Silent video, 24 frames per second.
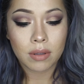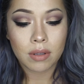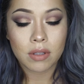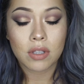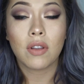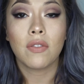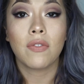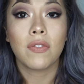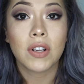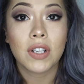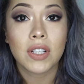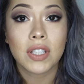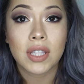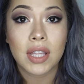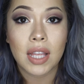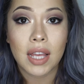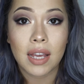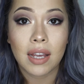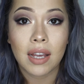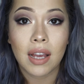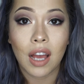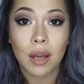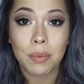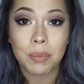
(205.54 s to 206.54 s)
So first
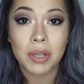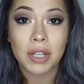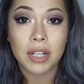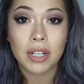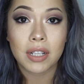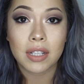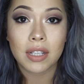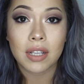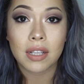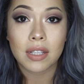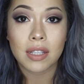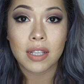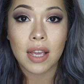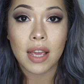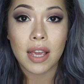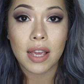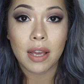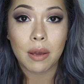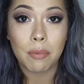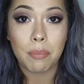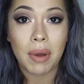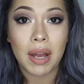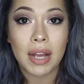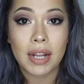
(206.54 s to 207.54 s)
thing, I'm gonna
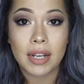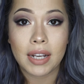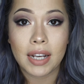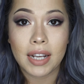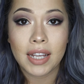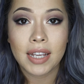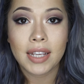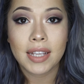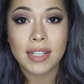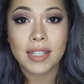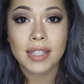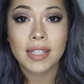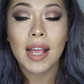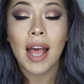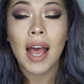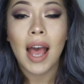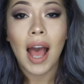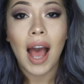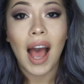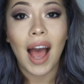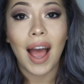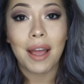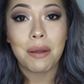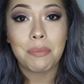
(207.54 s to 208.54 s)
take my NYX
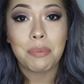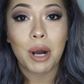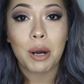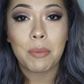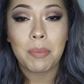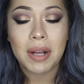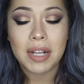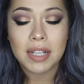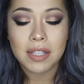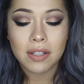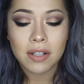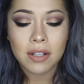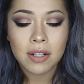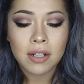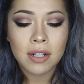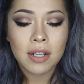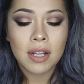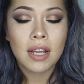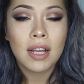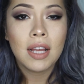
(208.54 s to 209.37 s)
eyebrow pencil.